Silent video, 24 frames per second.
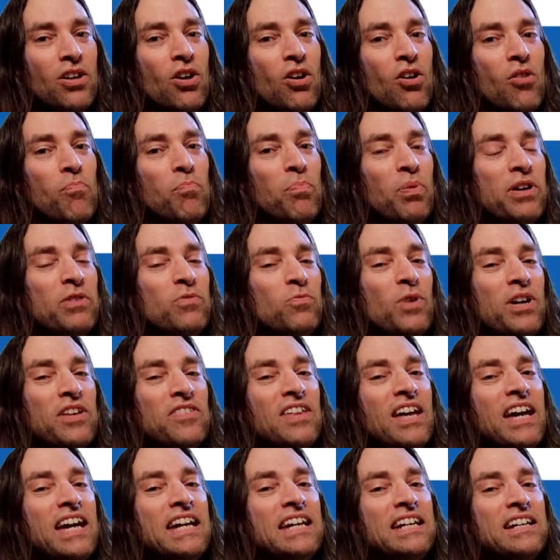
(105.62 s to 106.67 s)
but with
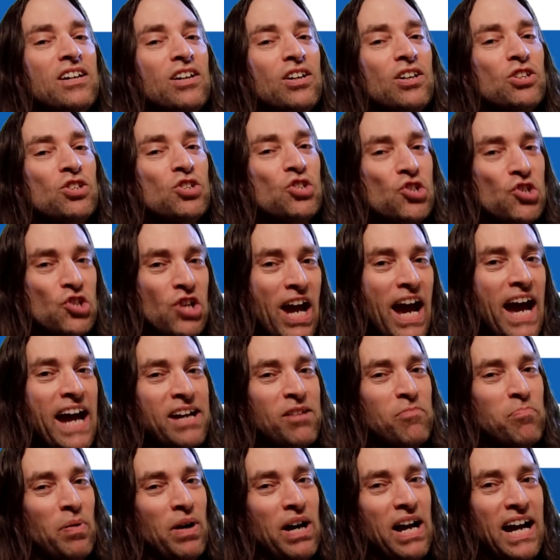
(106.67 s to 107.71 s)
a
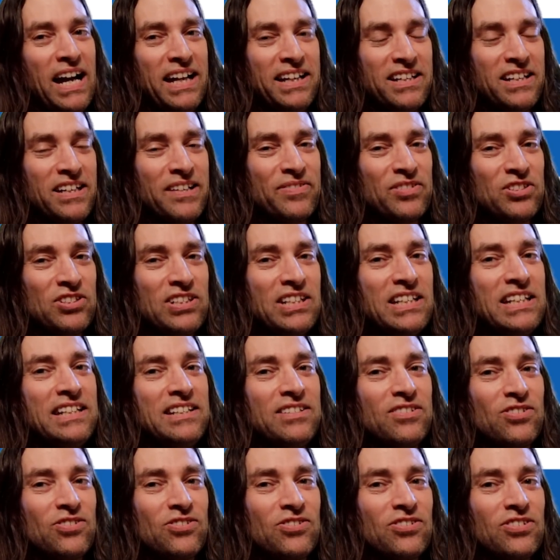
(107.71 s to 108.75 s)
jackpot of
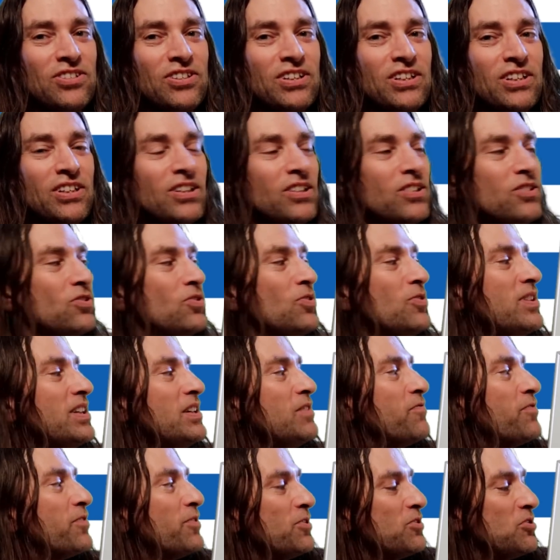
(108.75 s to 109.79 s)
seats to the
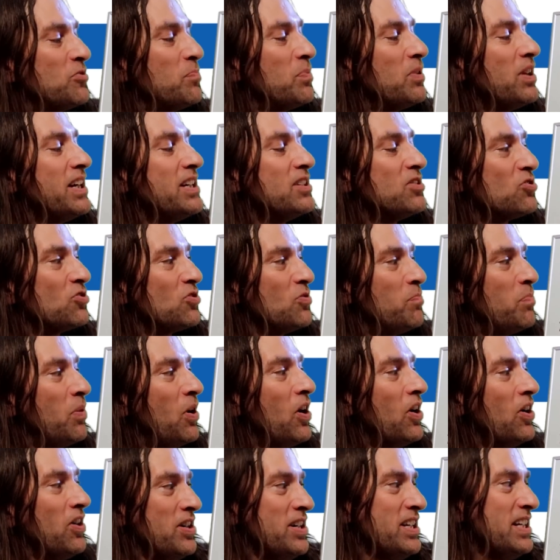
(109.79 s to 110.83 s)
first place
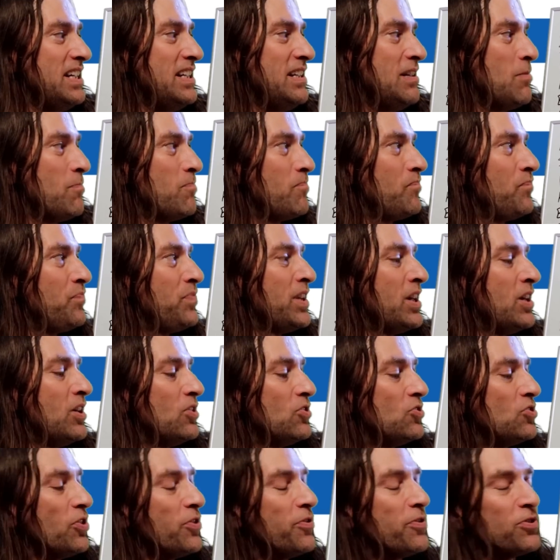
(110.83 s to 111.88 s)
party.
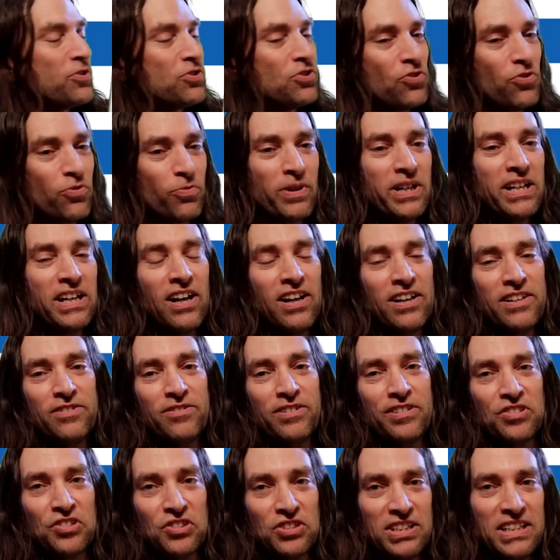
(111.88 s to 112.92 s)
So there's
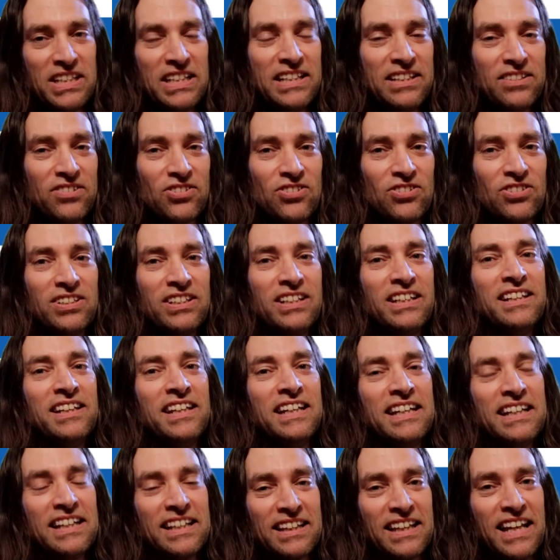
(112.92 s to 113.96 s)
300 seats in
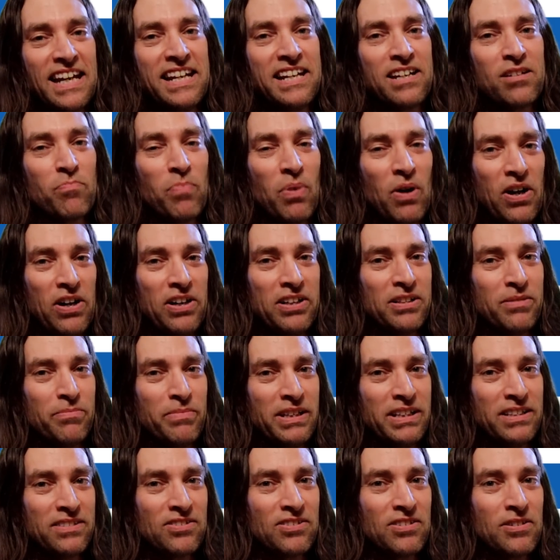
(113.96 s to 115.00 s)
the Hellenic
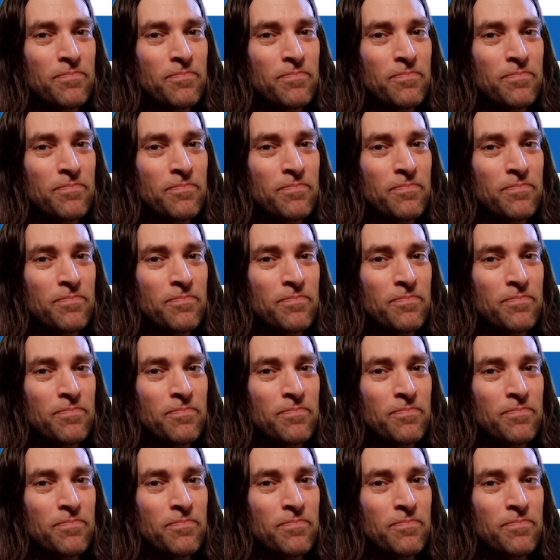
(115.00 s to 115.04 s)
Parliament.